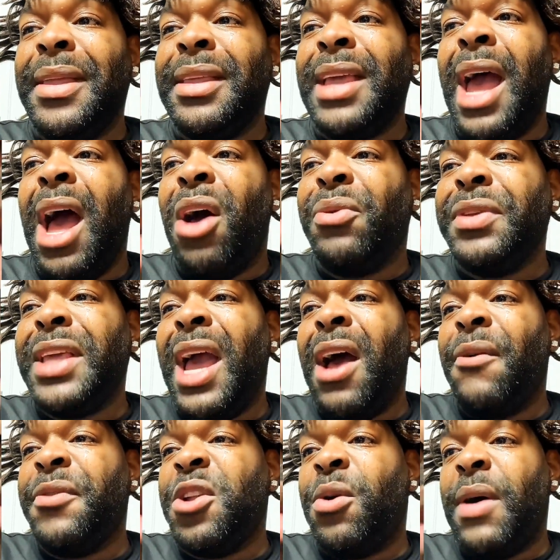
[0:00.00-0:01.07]

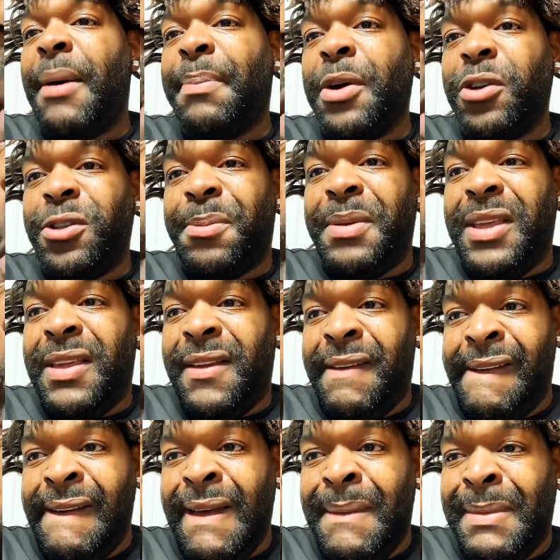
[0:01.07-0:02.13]
Y'all know I'm supposed to
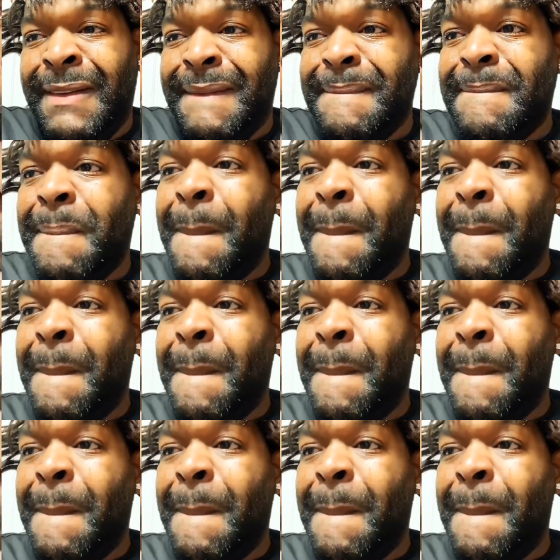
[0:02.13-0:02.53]
be coming.